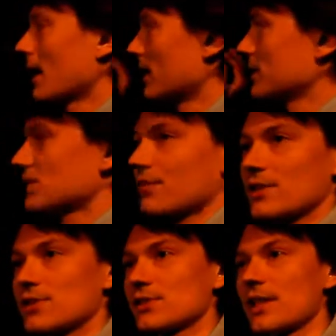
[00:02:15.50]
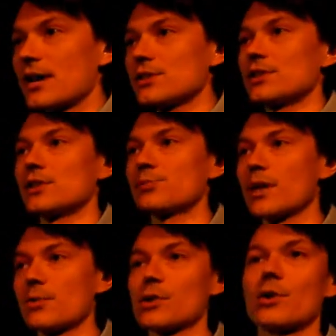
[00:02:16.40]
these devices allow you to
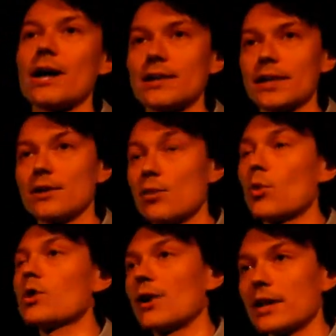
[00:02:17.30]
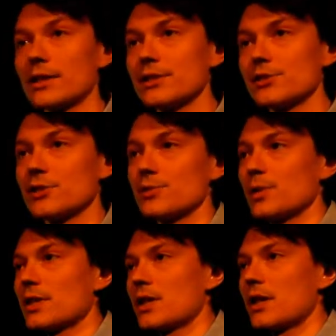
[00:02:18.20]
display them correctly, or more correctly, so to
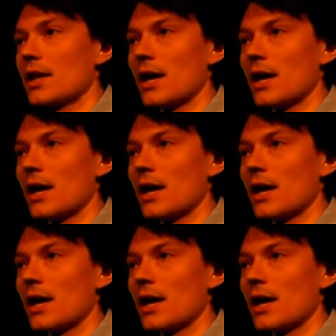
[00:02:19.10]
speak,